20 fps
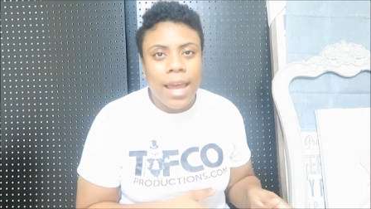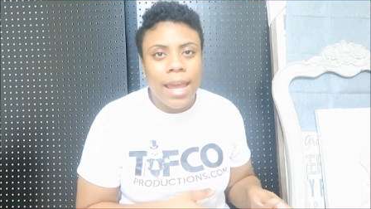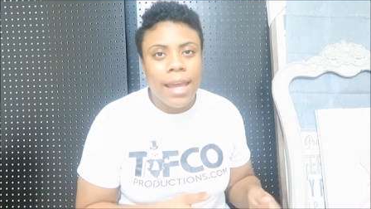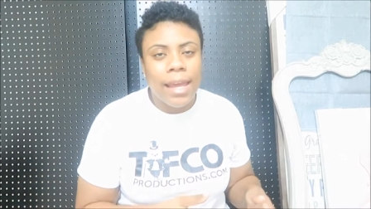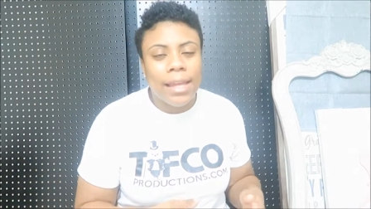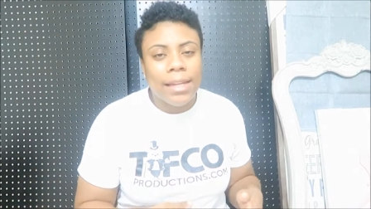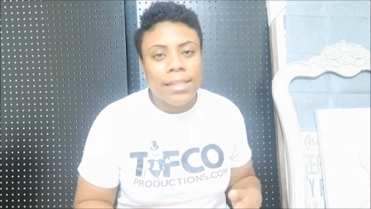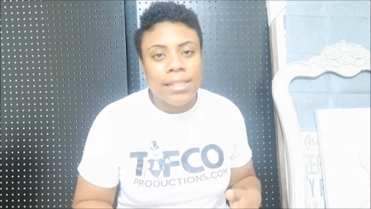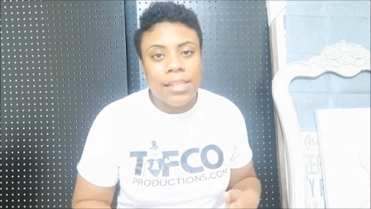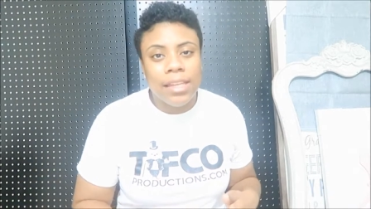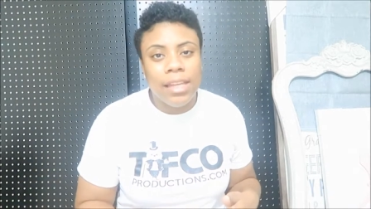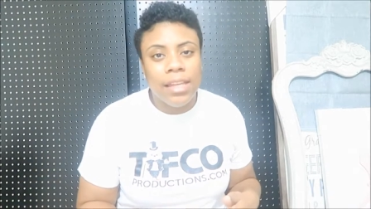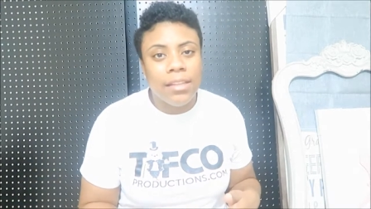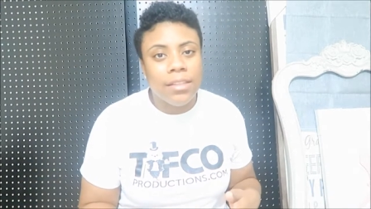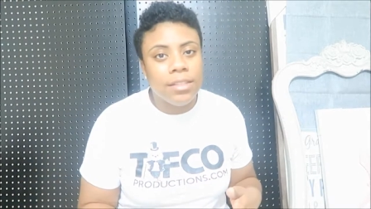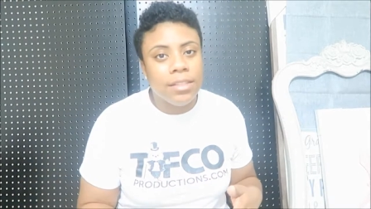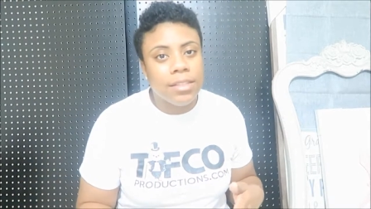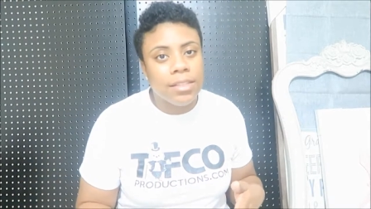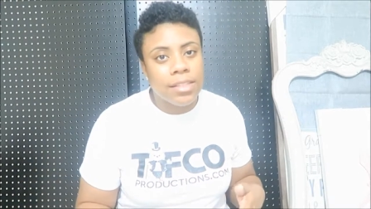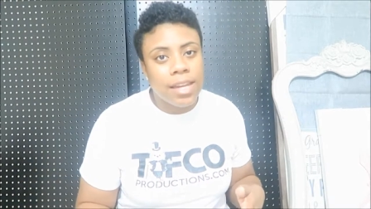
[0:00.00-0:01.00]
antique
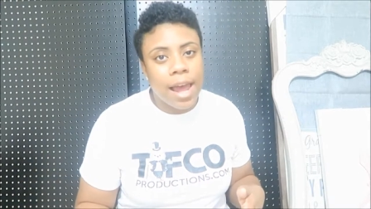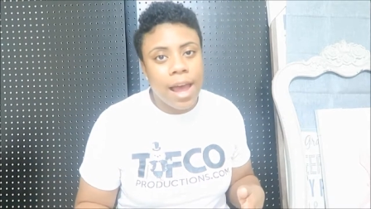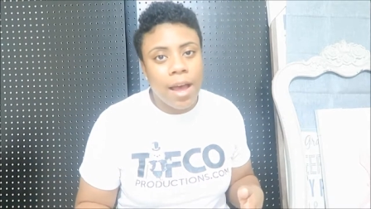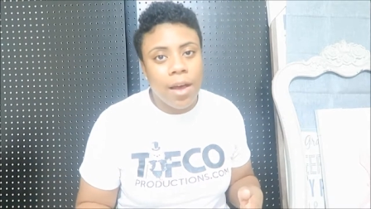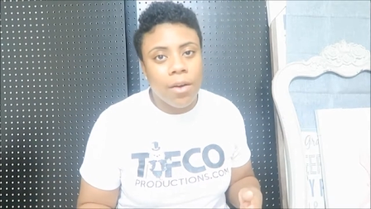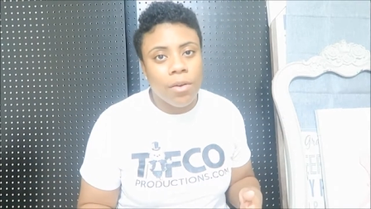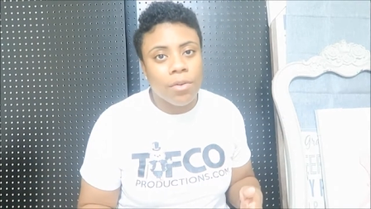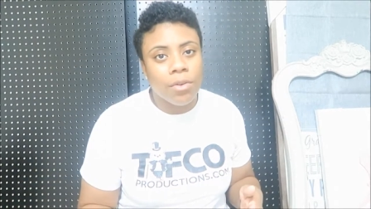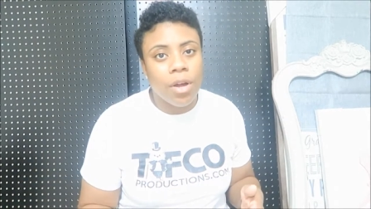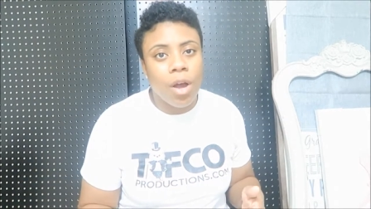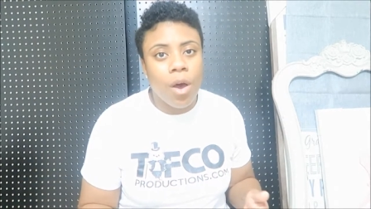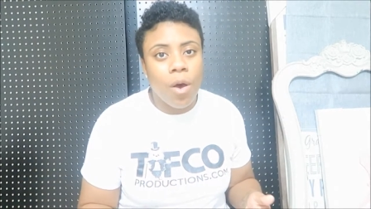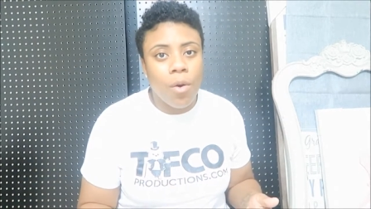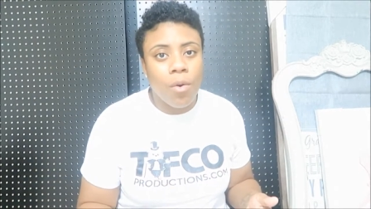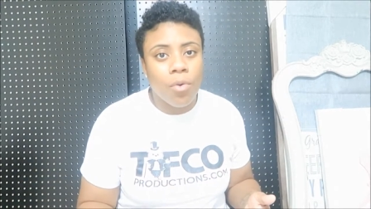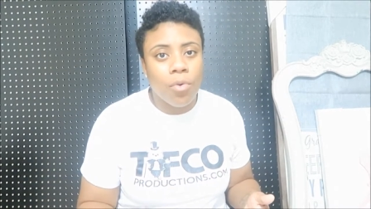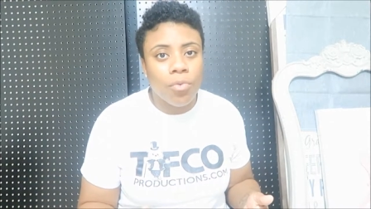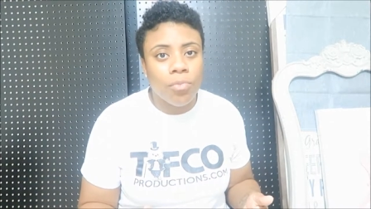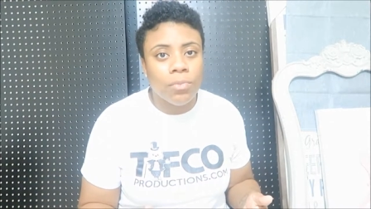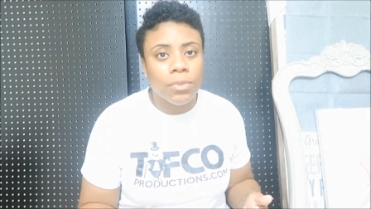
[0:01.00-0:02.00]
styled
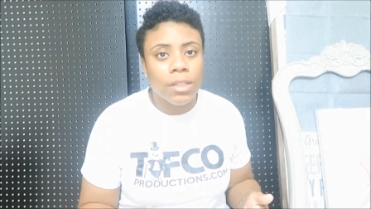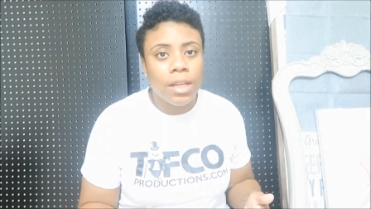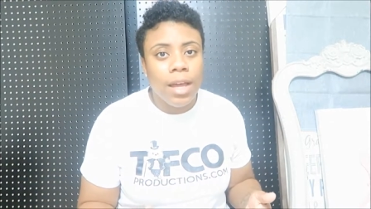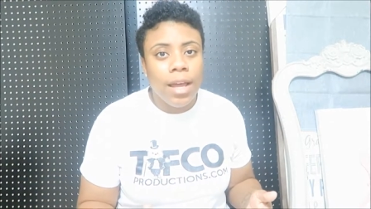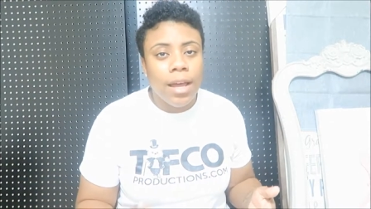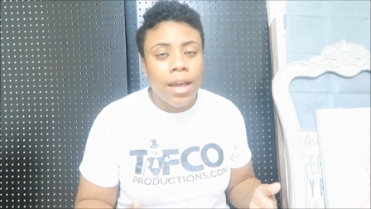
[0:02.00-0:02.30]
home